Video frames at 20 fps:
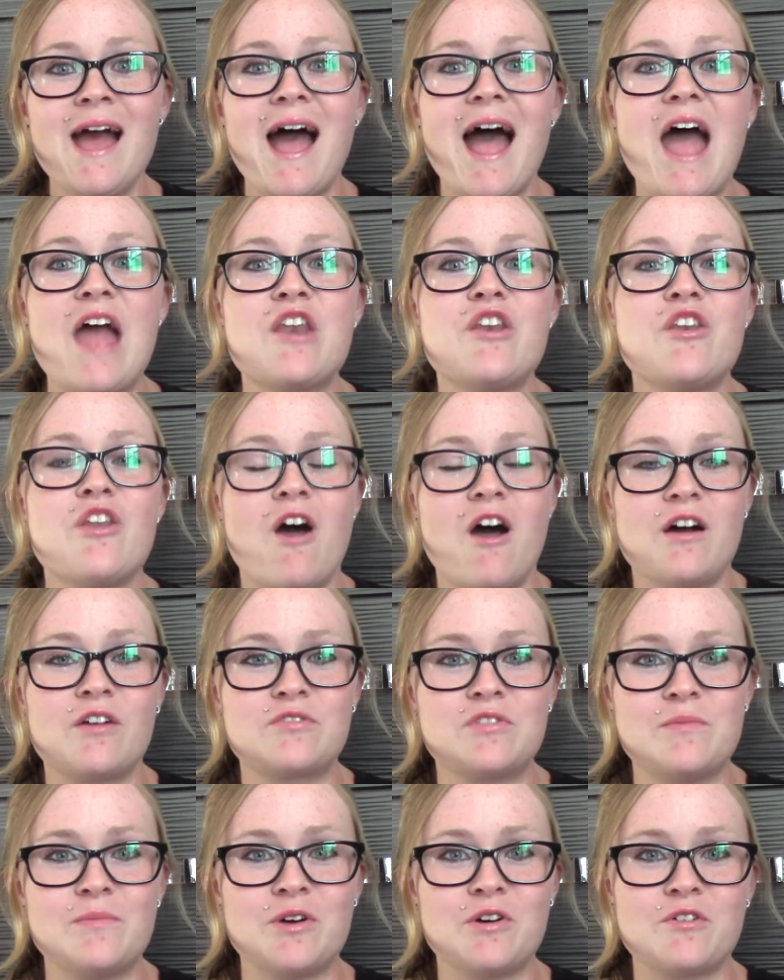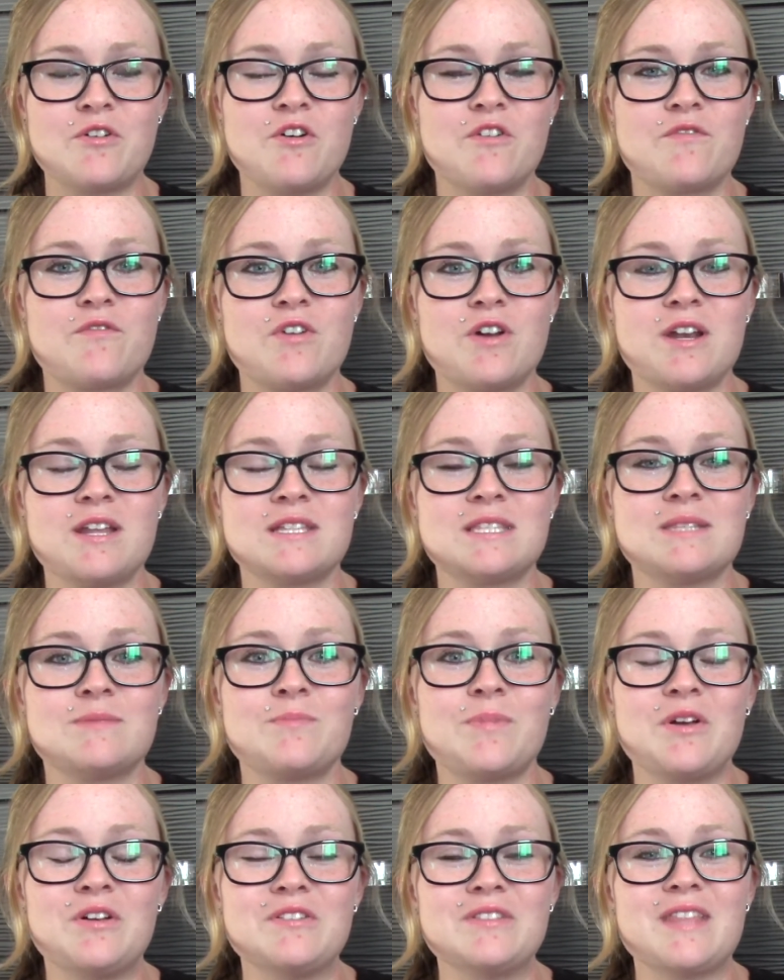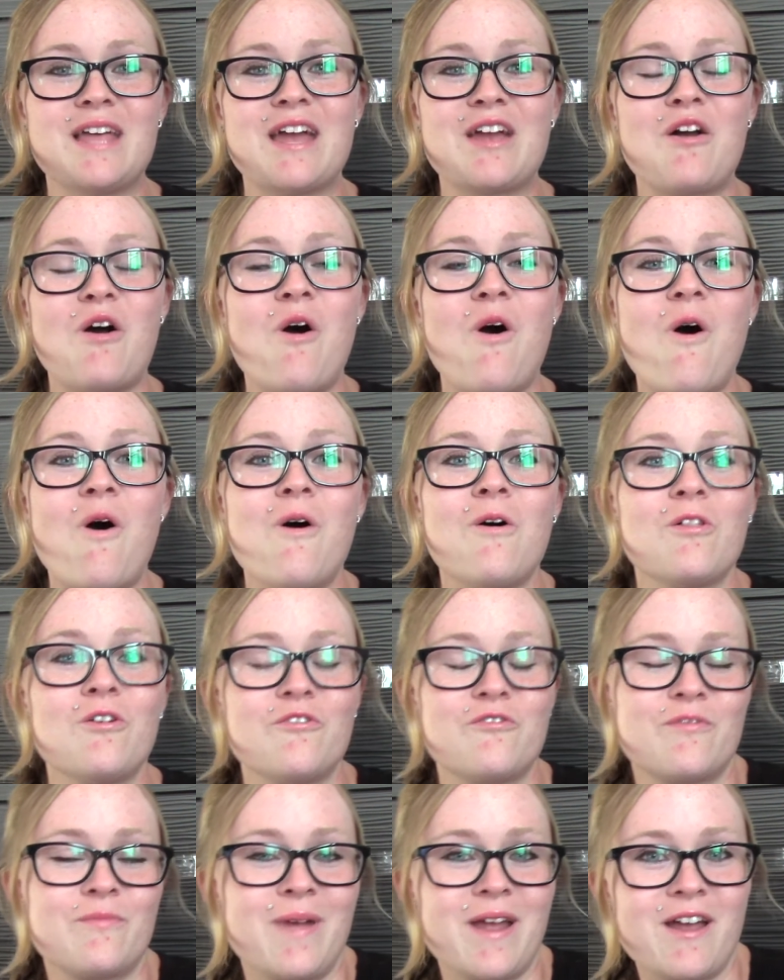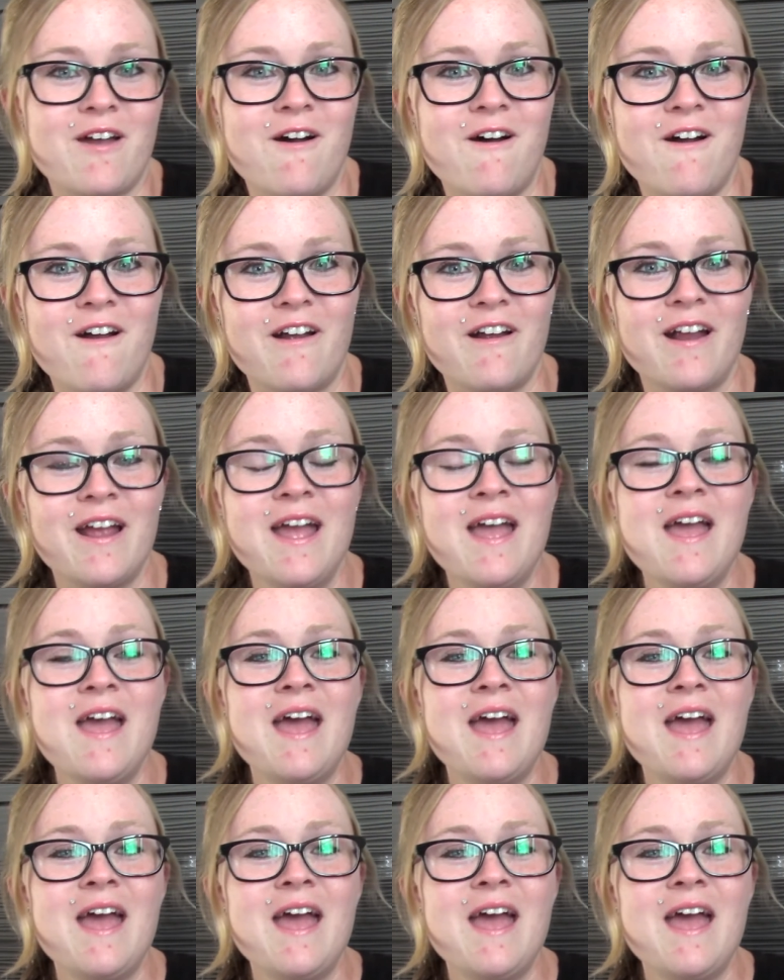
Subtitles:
I knocked the milk over, and it spilled like all over my car,